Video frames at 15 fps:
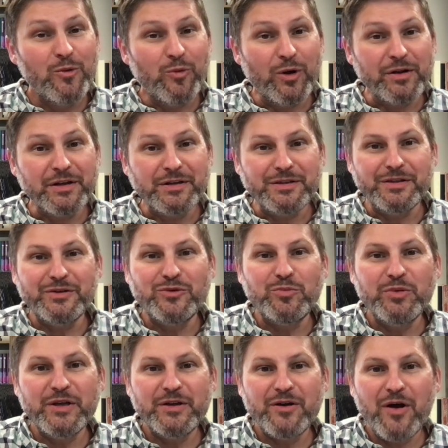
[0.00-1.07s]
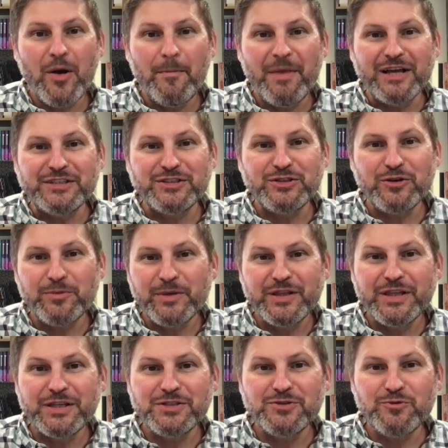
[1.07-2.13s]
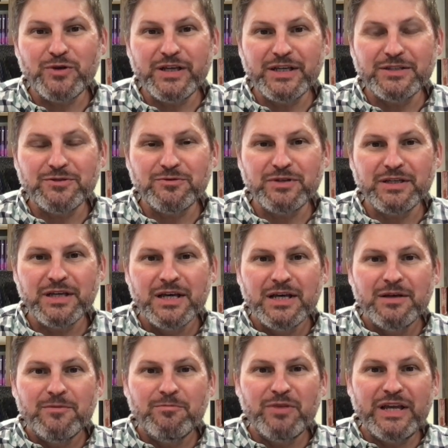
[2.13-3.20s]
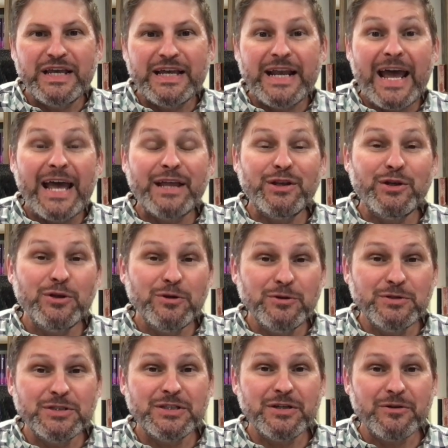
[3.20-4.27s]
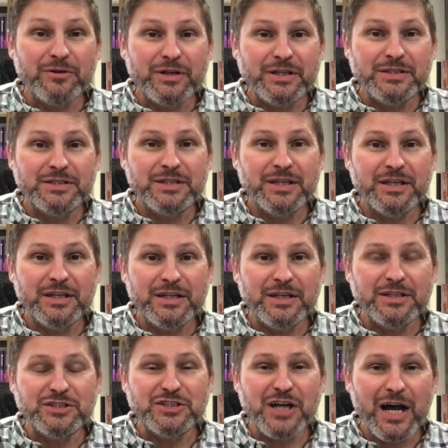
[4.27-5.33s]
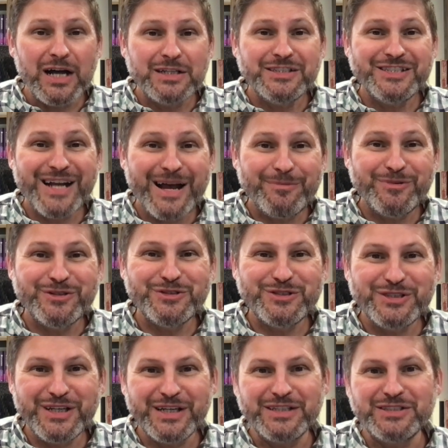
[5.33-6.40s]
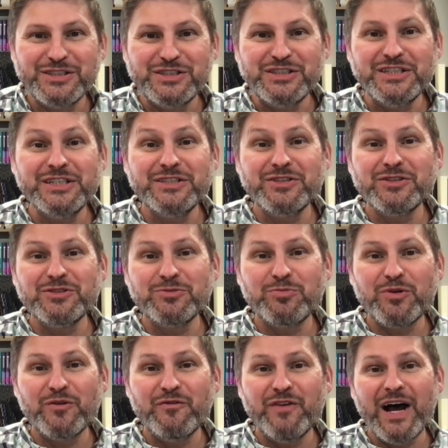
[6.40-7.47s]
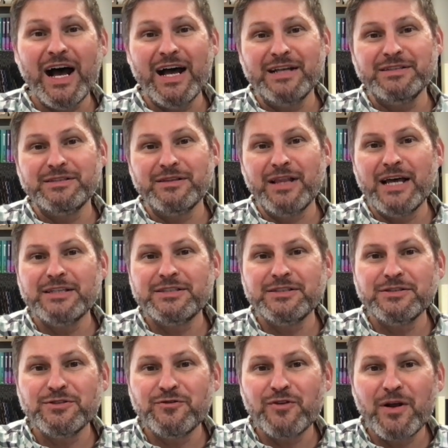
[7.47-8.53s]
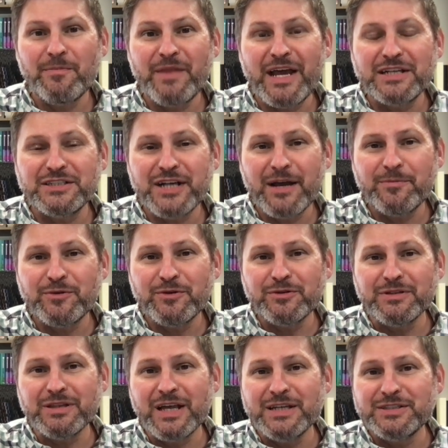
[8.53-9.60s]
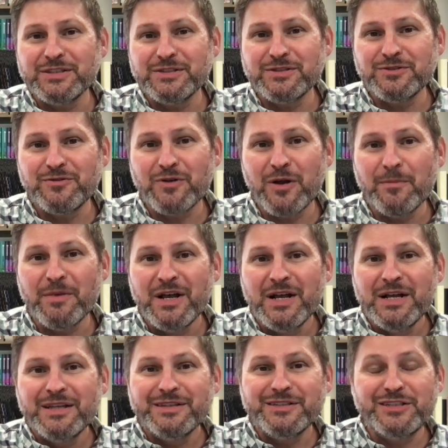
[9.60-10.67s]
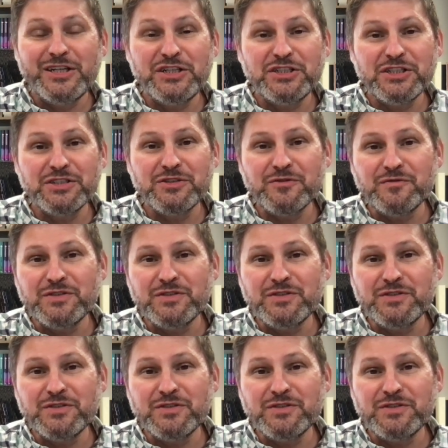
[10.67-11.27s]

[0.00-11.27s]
working a little bit on my sermon this week as we begin a new series in John chapter 6. Jesus provides lessons from that chapter and lessons from the teachings of